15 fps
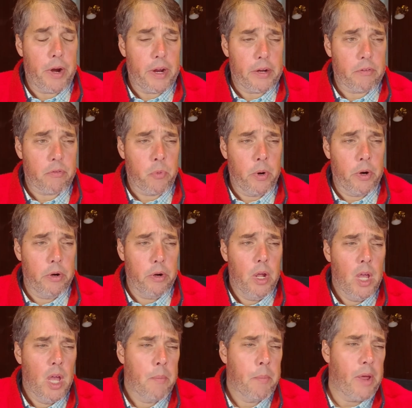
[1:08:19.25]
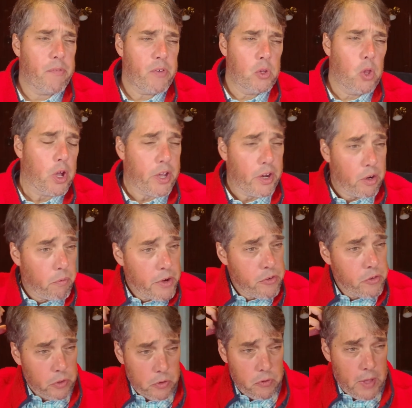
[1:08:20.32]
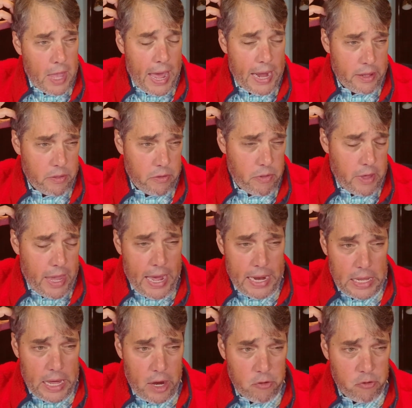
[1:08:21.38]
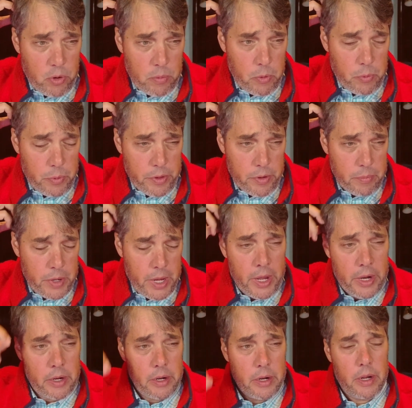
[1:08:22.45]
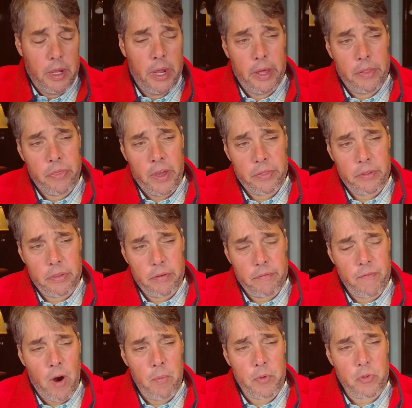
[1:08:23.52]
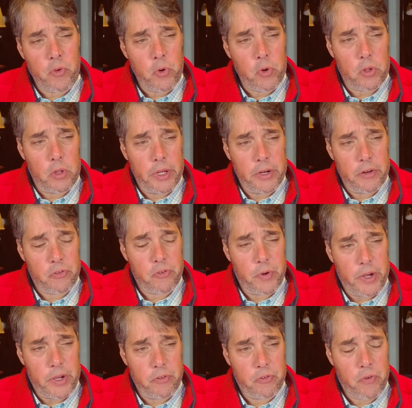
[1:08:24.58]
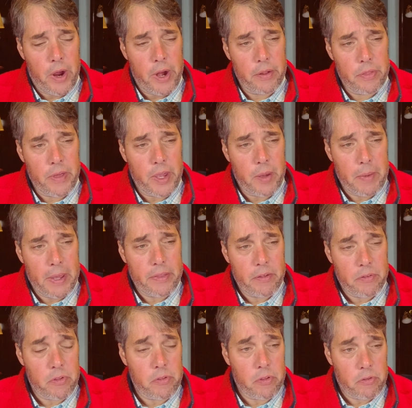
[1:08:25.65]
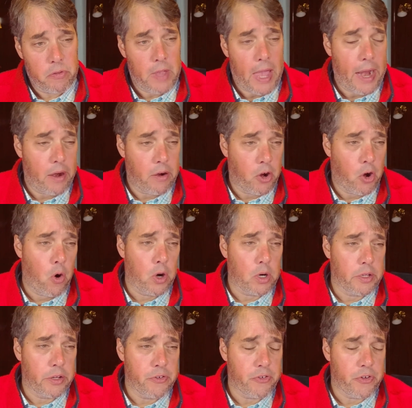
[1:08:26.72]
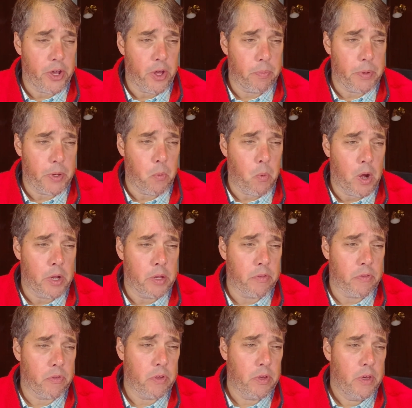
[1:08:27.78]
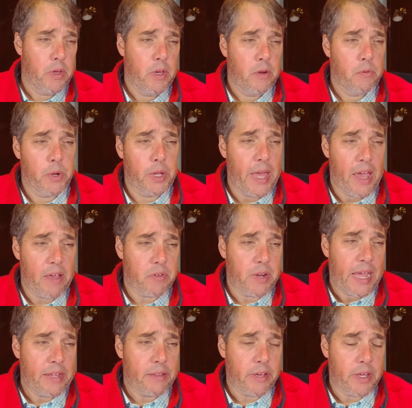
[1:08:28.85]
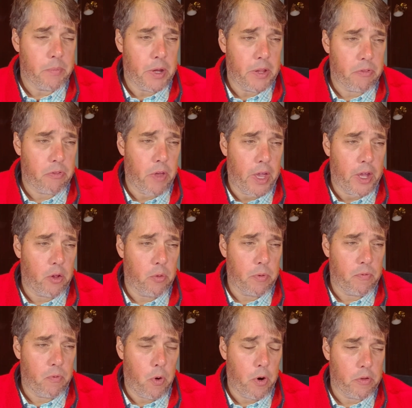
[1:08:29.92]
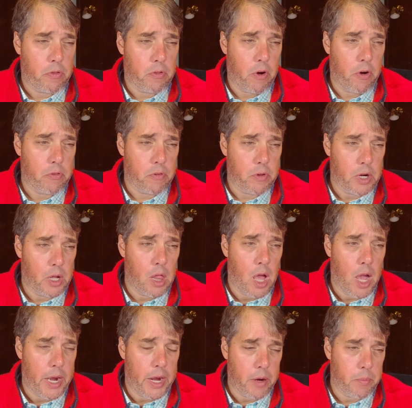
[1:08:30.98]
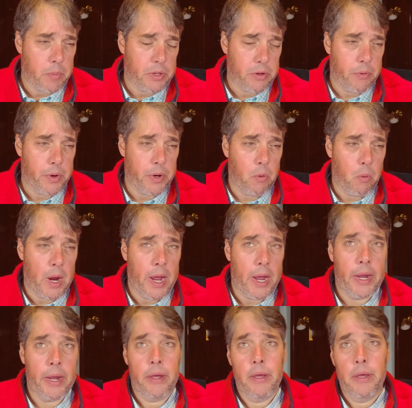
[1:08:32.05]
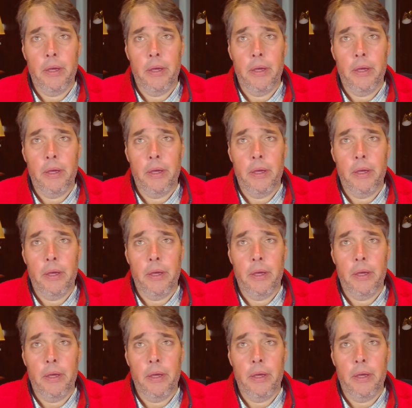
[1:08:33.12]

practice. If you look at original statins, they had a lot of trouble with them. And I think that the pharmaceutical industry is trying to think about this as a statin. Currently, GLP-1s really has an 18-month cycle before it starts to decline in a material way.